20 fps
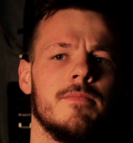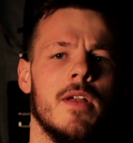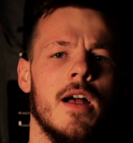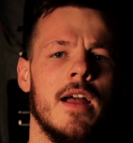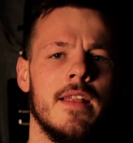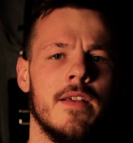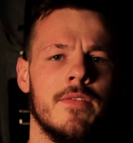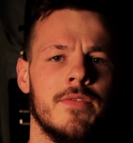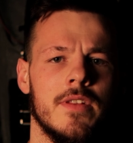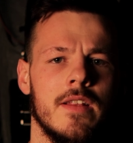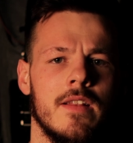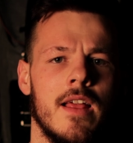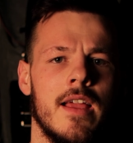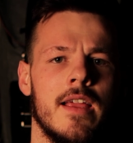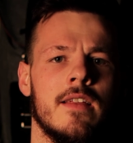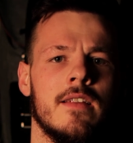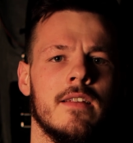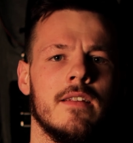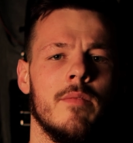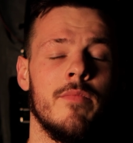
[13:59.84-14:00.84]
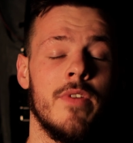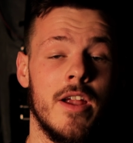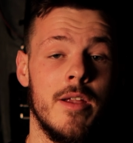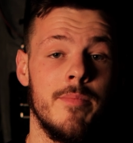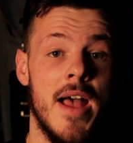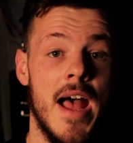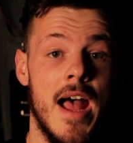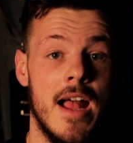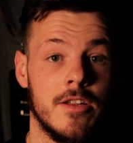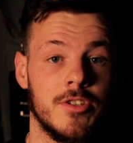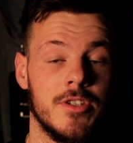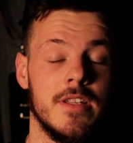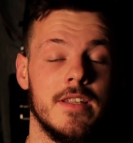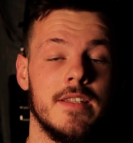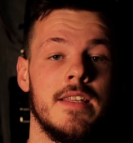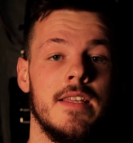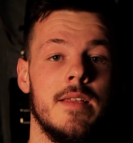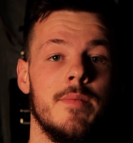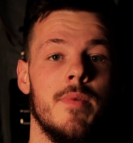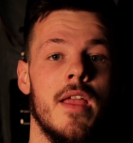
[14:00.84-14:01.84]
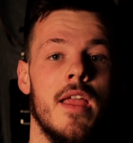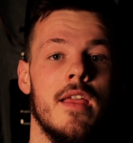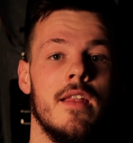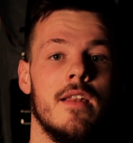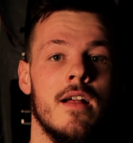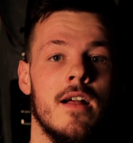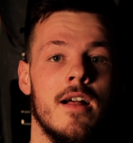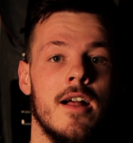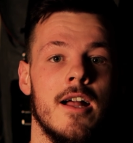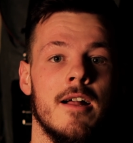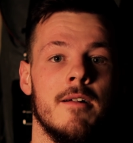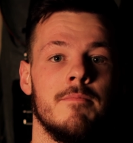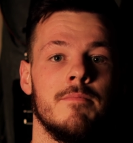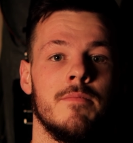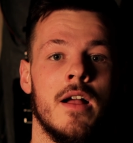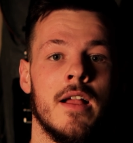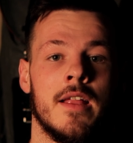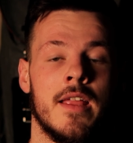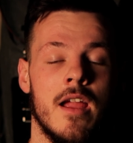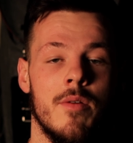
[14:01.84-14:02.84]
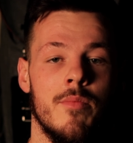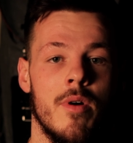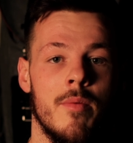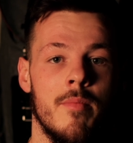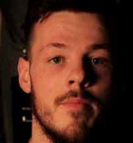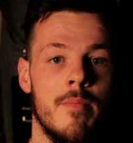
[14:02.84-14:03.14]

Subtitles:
I definitely I'm a very passionate teammate. I care about my